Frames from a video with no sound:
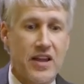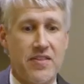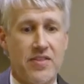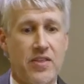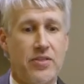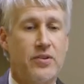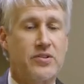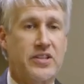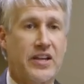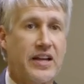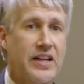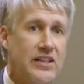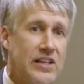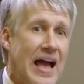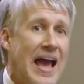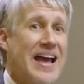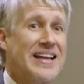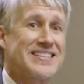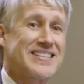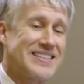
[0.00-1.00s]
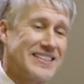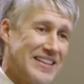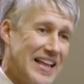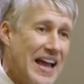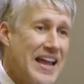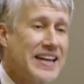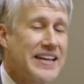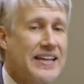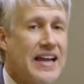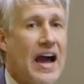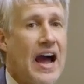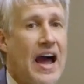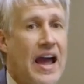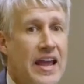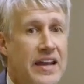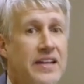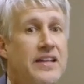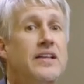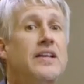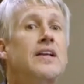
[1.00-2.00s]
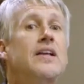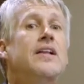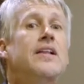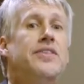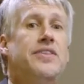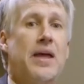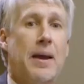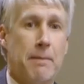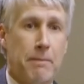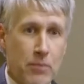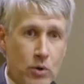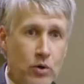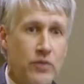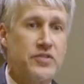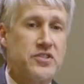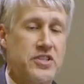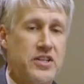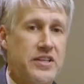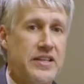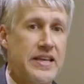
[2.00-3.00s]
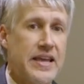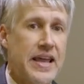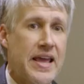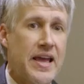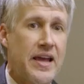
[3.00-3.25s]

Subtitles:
and then there's a glass light guide that moves to the